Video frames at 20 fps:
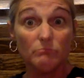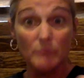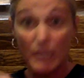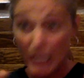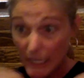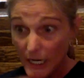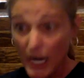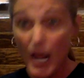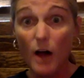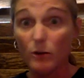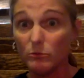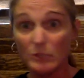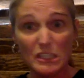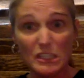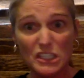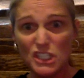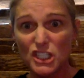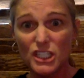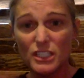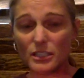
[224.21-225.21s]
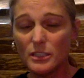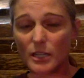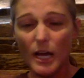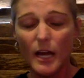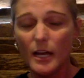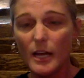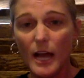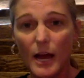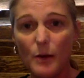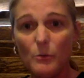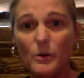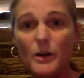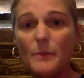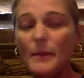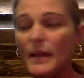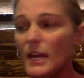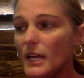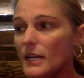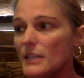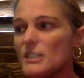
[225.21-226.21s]
Get it out. I want to
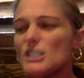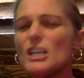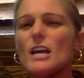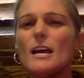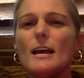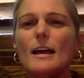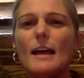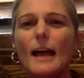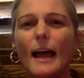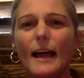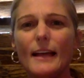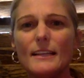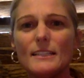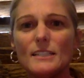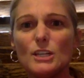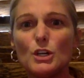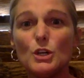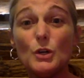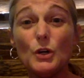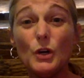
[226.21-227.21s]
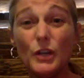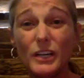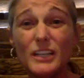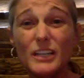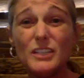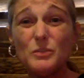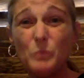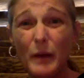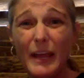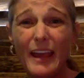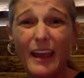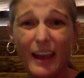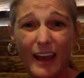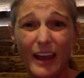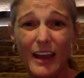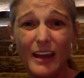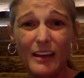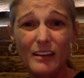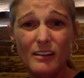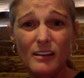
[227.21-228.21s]
make it as good as we
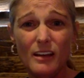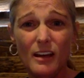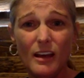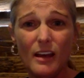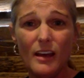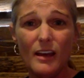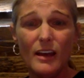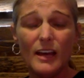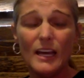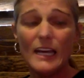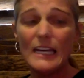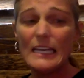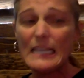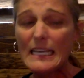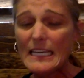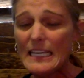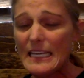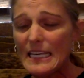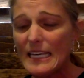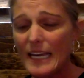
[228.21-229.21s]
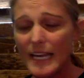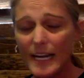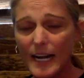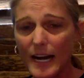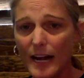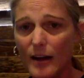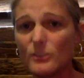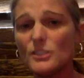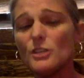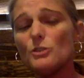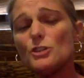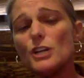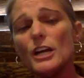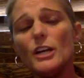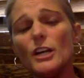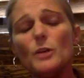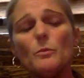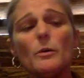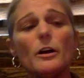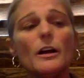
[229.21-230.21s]
can and get it out. So
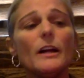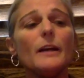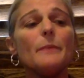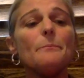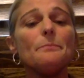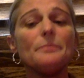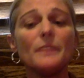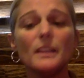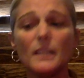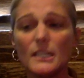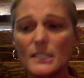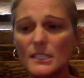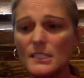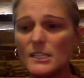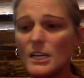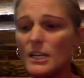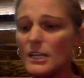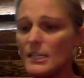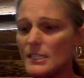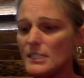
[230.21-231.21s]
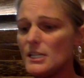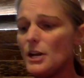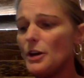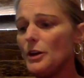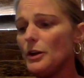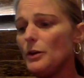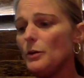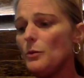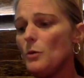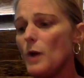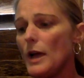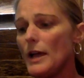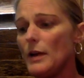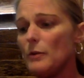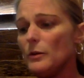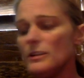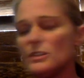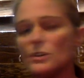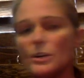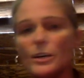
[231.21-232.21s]
January, let's tell you what
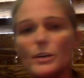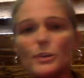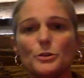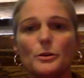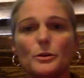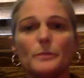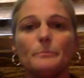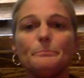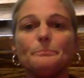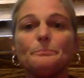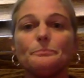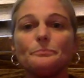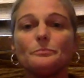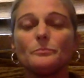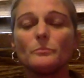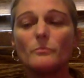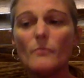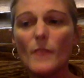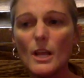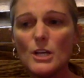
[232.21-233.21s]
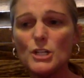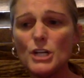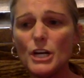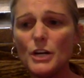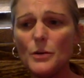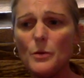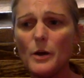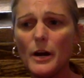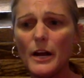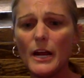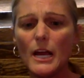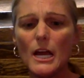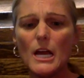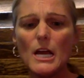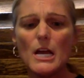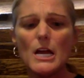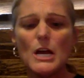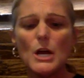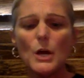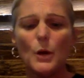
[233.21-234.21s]
we started doing. January,
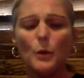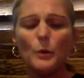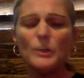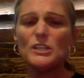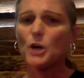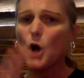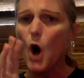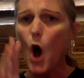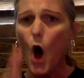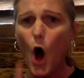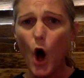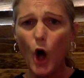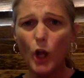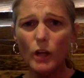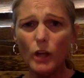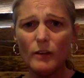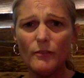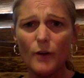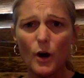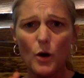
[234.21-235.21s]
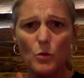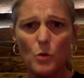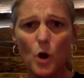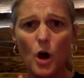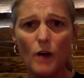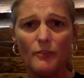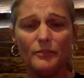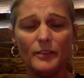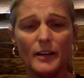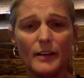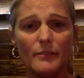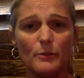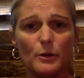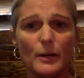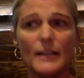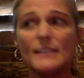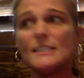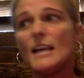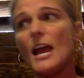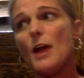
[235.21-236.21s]
we took all of our raw
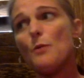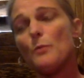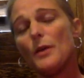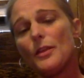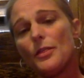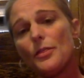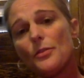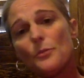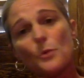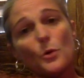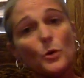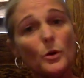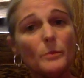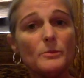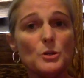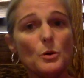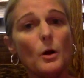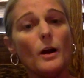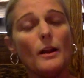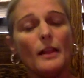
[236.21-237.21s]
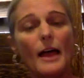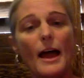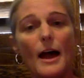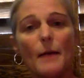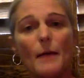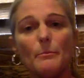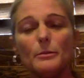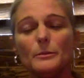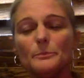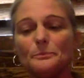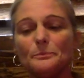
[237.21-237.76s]
flavorings and we threw them to our lab.